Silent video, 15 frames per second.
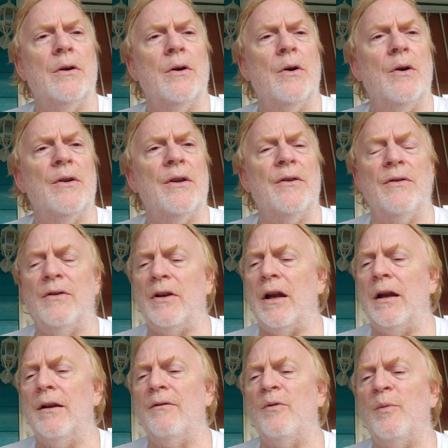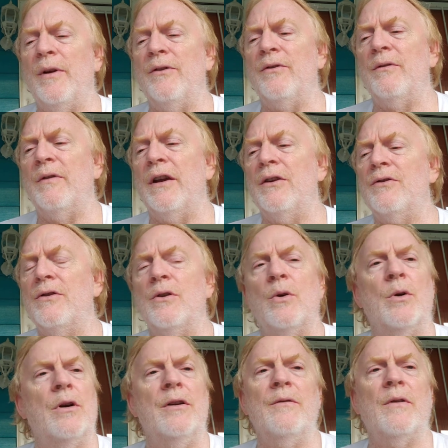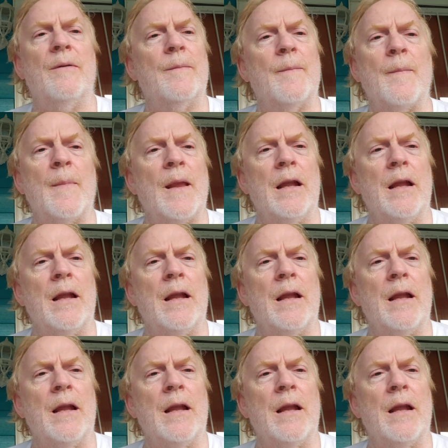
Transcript: on this kind of a reservation or even